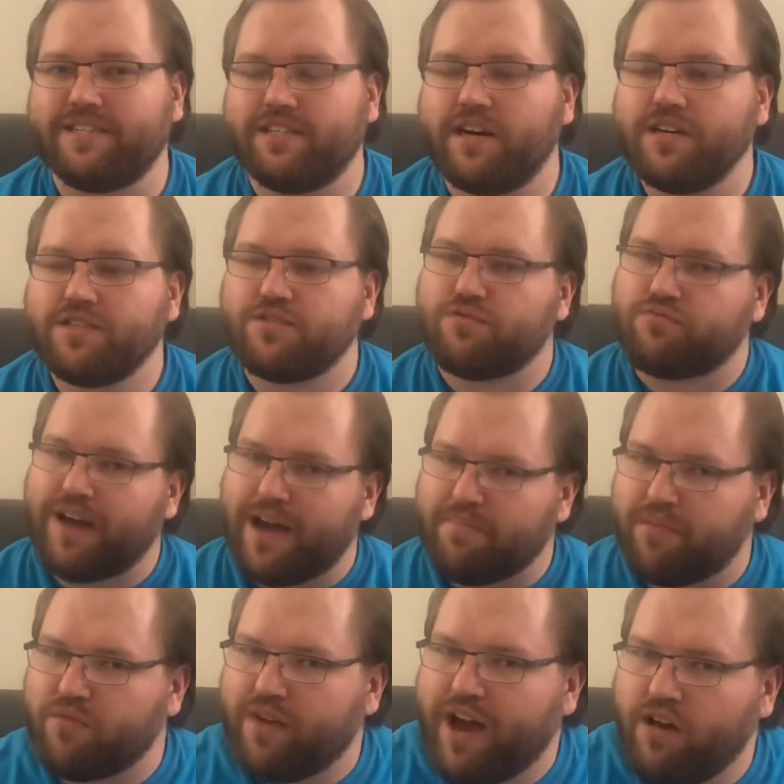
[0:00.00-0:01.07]
does wrap
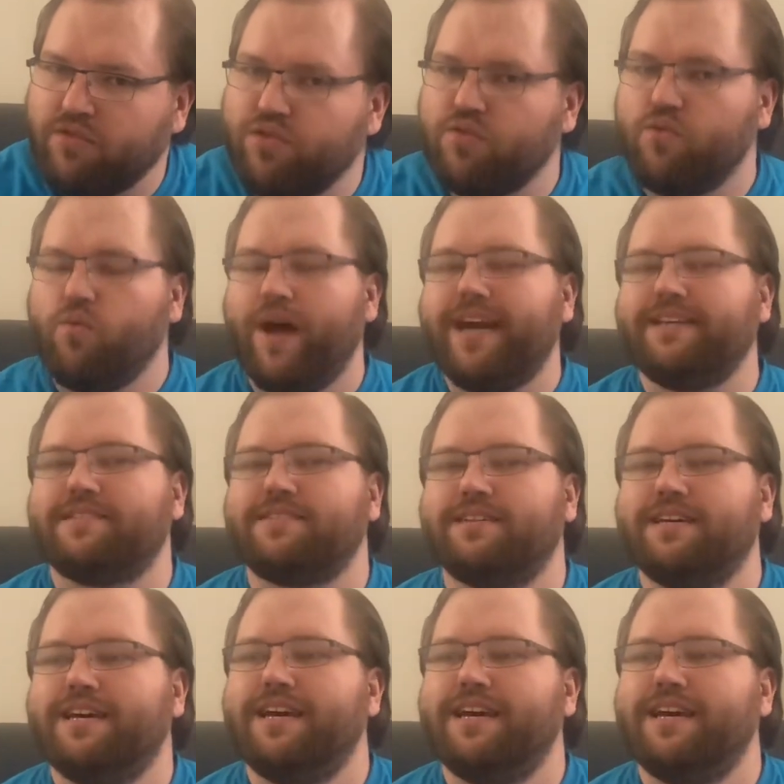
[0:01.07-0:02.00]
around the waist.